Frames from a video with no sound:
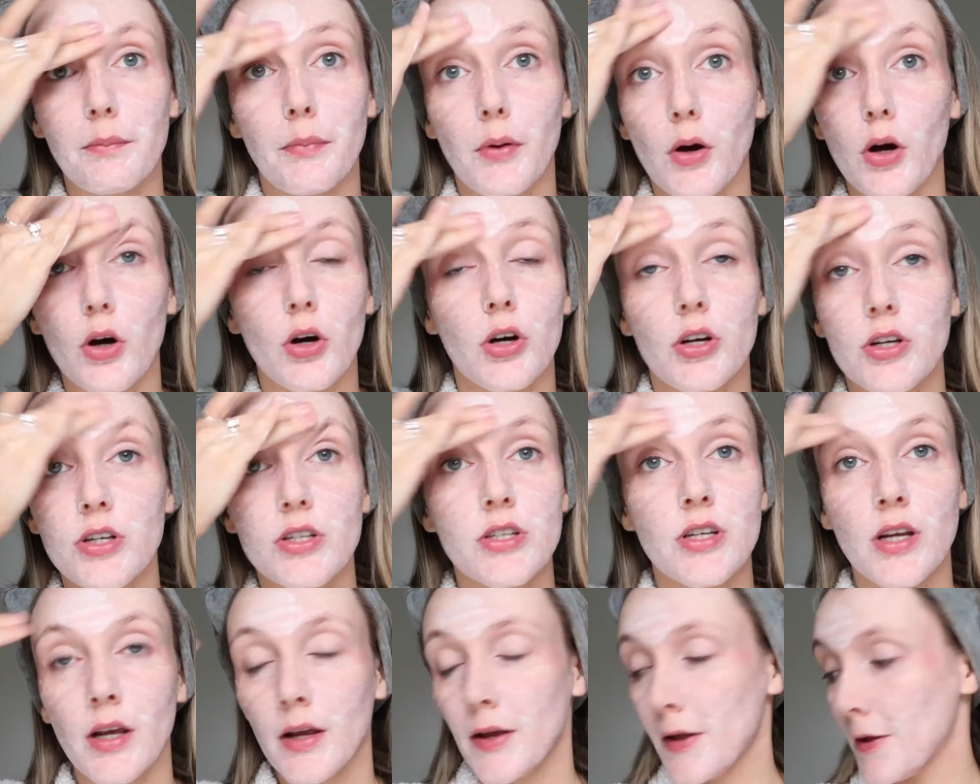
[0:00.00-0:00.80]

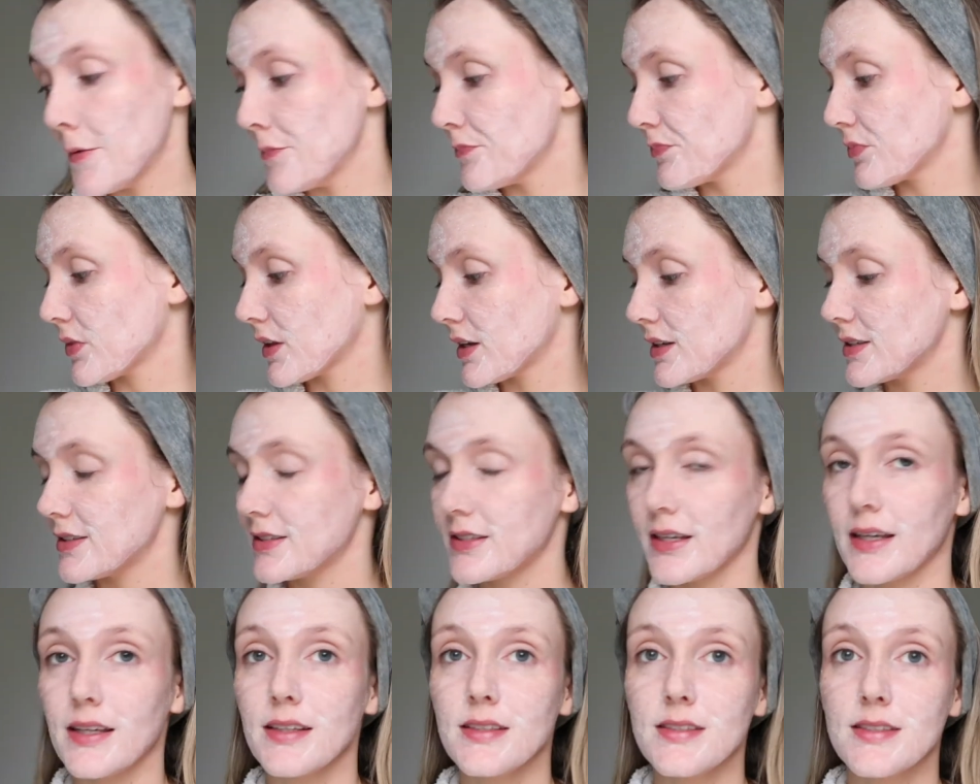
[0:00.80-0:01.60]
But
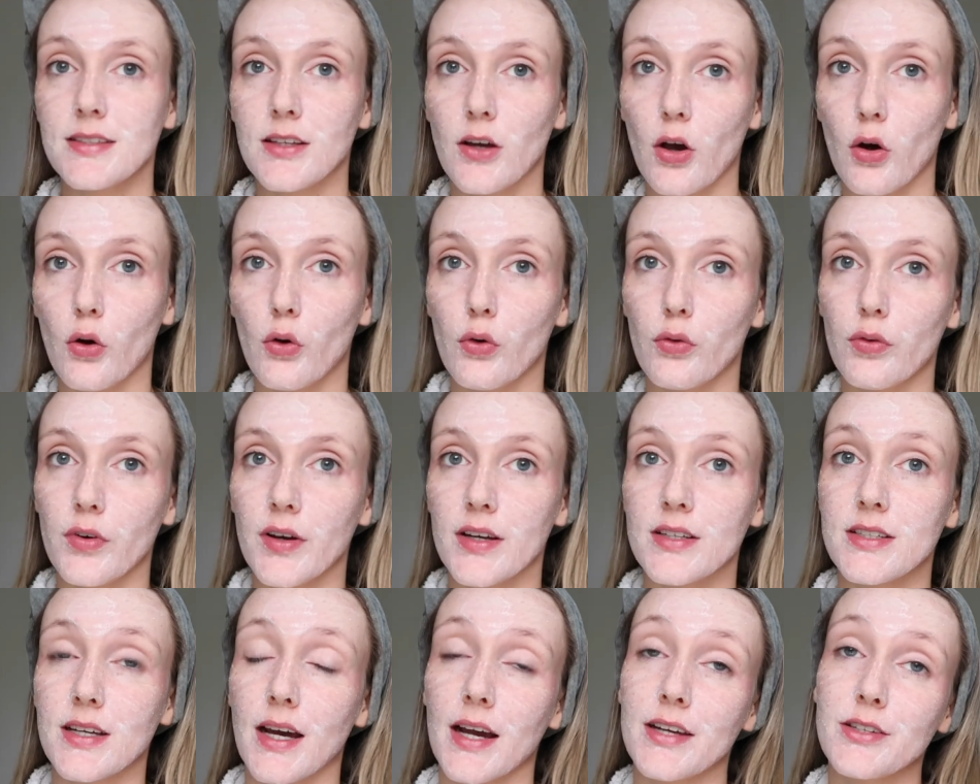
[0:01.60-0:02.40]
since
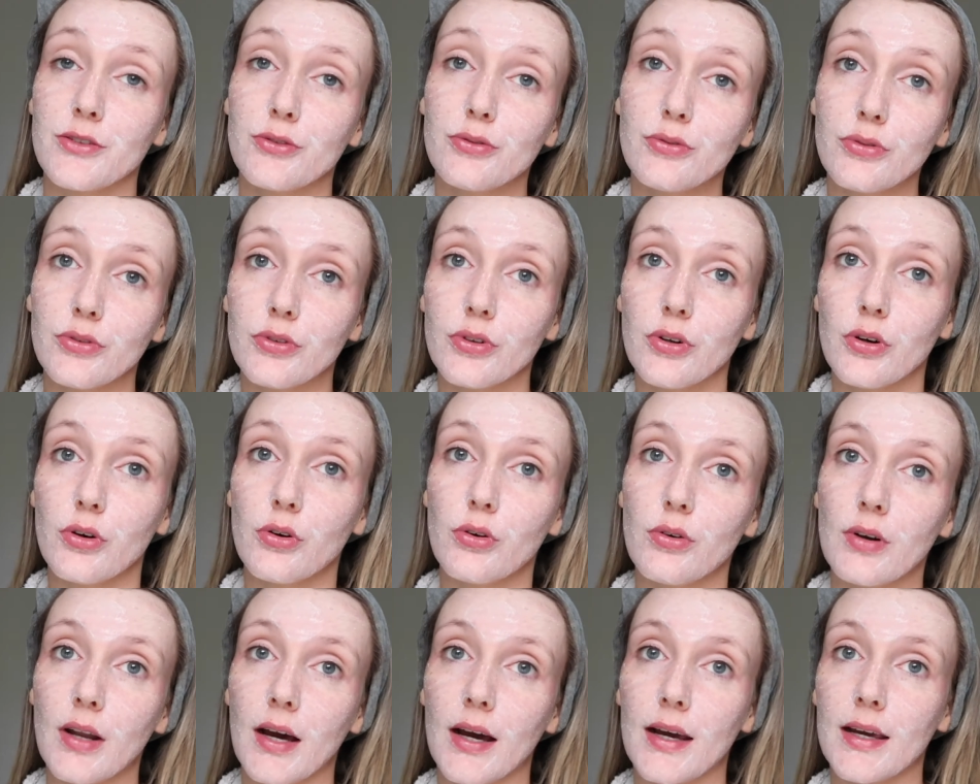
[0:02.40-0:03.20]
COVID, I don't know,
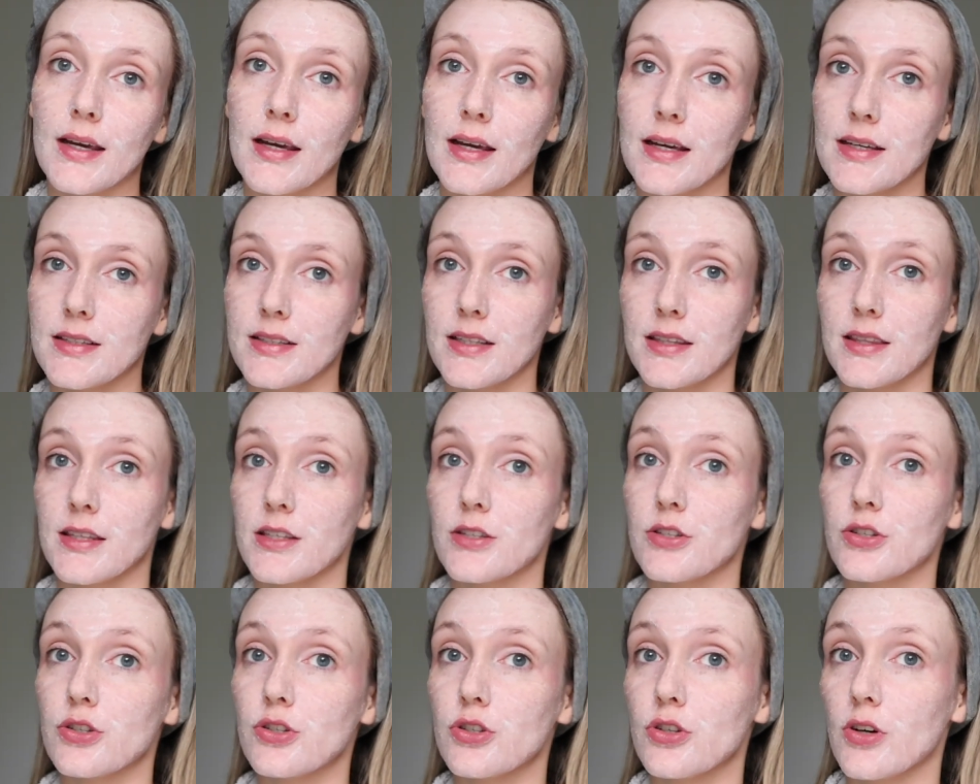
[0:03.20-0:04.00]
like, is it the
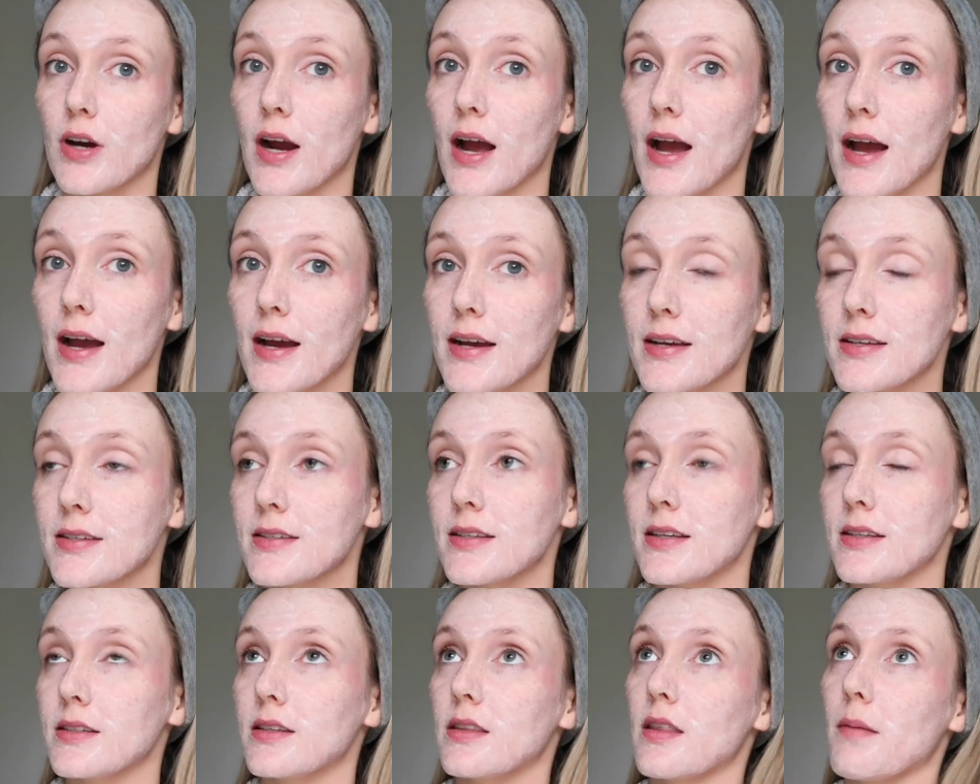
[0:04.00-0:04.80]
stress,
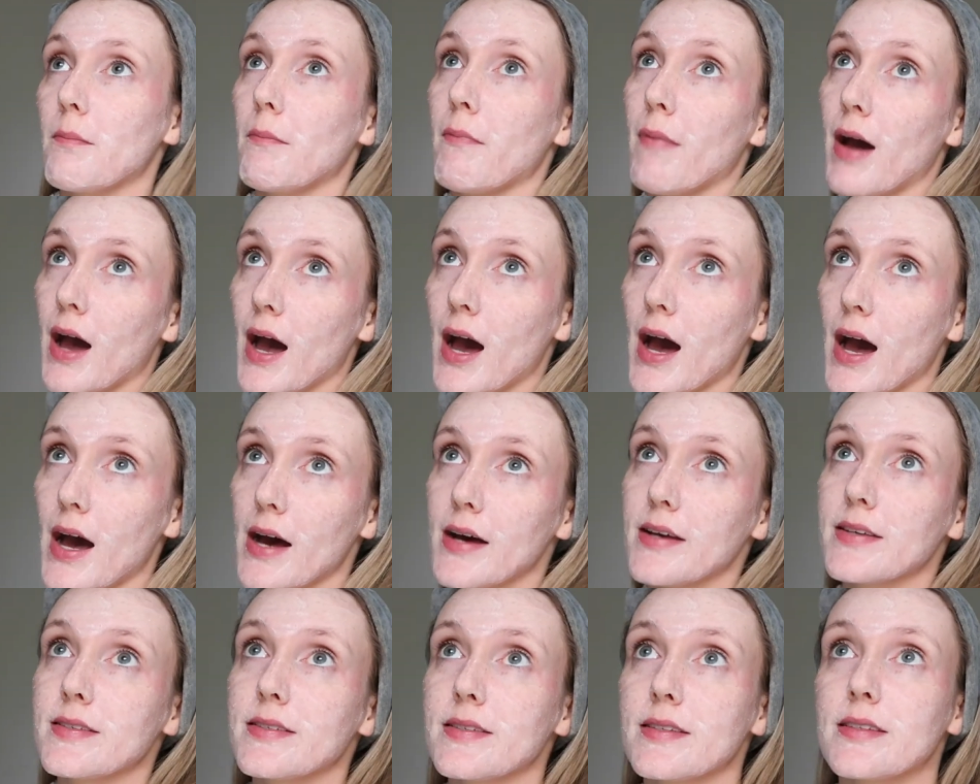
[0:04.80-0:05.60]
is it the
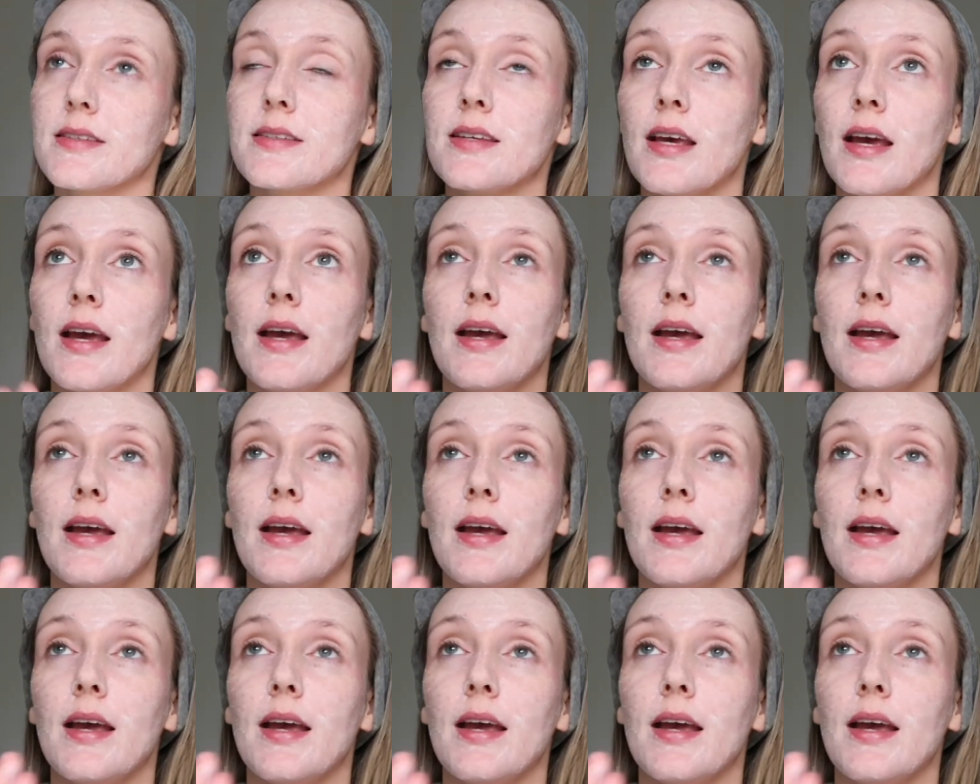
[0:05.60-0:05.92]
masks,